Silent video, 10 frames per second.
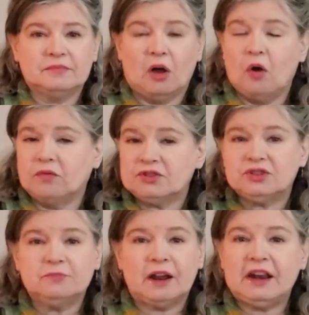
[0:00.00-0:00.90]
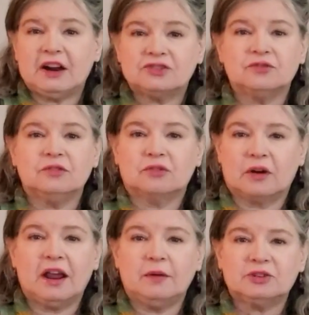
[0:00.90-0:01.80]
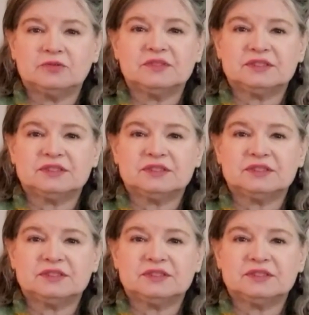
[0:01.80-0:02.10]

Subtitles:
over to my natural gray, which was